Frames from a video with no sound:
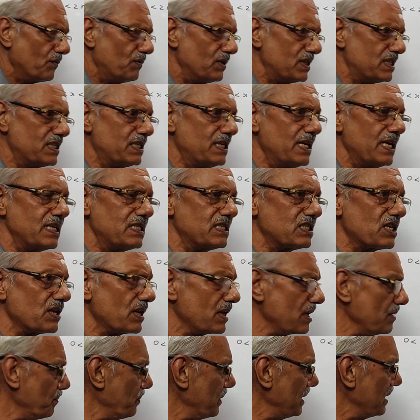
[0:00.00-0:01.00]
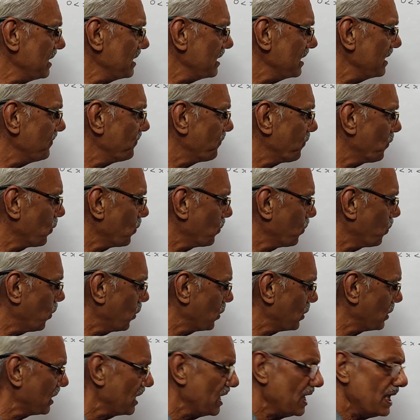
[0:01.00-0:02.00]
which gets repeated for
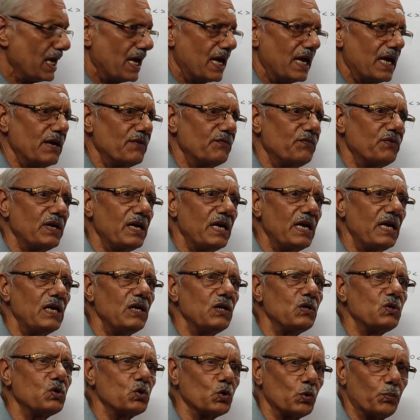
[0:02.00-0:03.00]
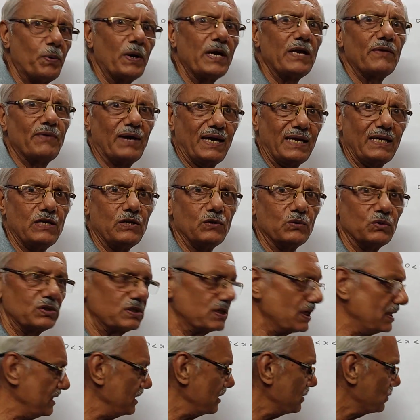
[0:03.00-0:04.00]
what? Every 2 pi value,
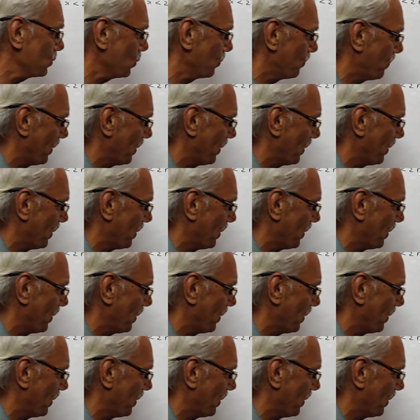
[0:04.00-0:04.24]
so that is